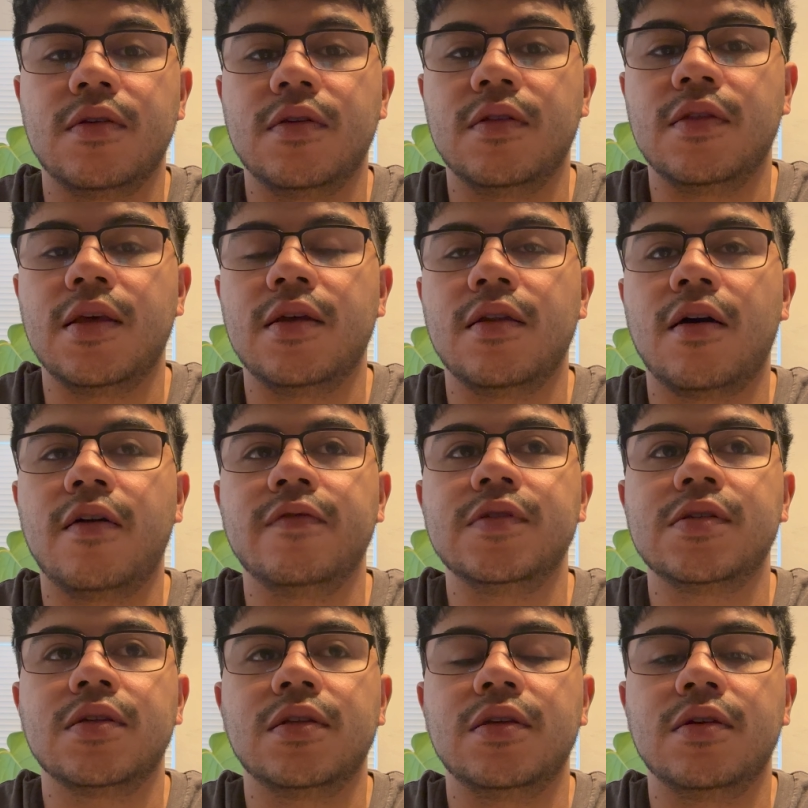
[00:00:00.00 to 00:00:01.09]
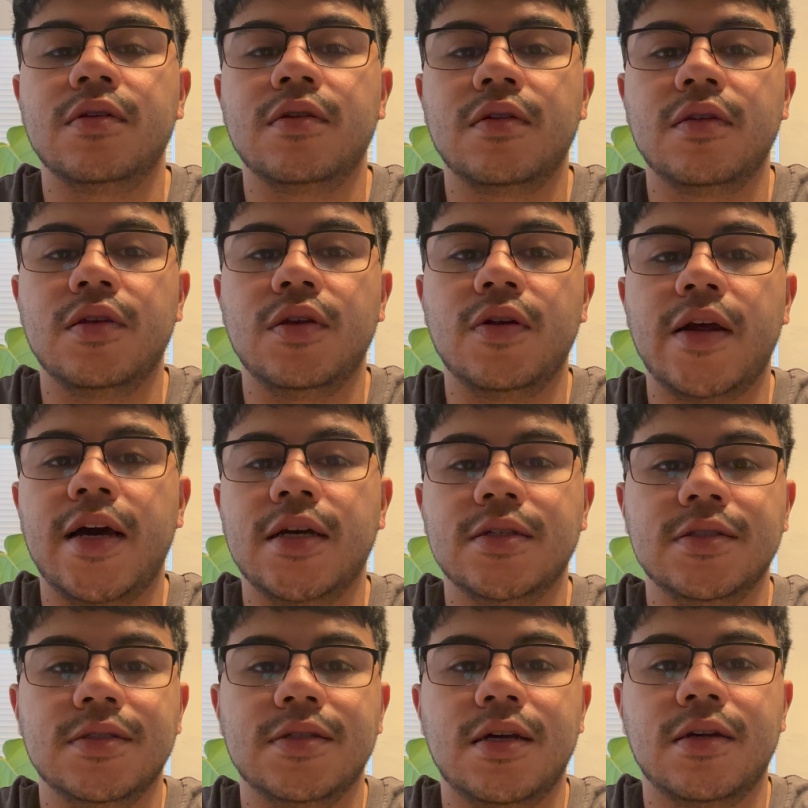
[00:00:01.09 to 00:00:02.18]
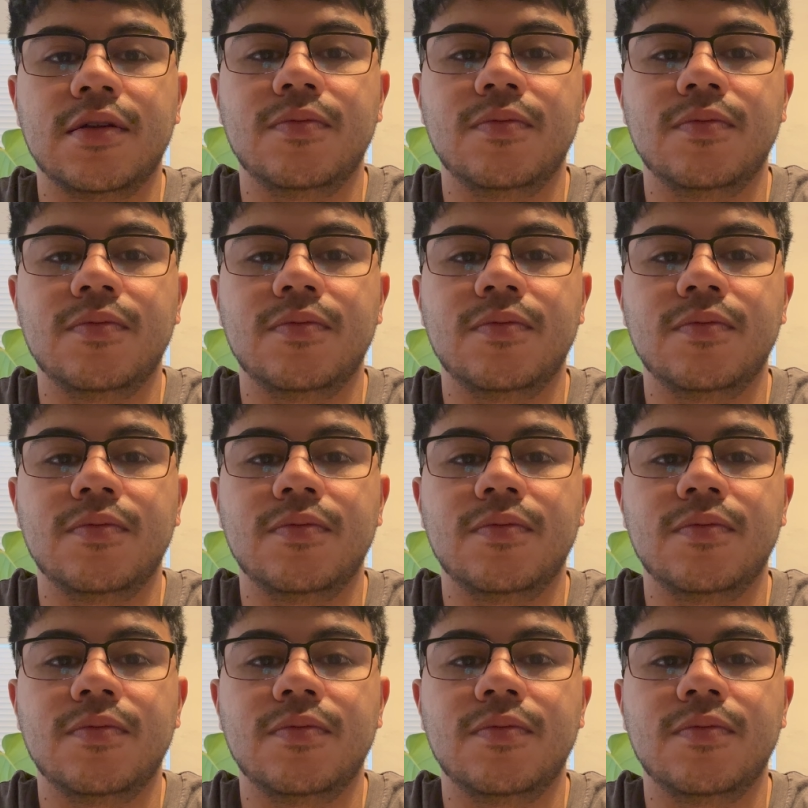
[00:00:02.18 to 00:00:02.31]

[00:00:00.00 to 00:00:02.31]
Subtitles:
then obviously your action is not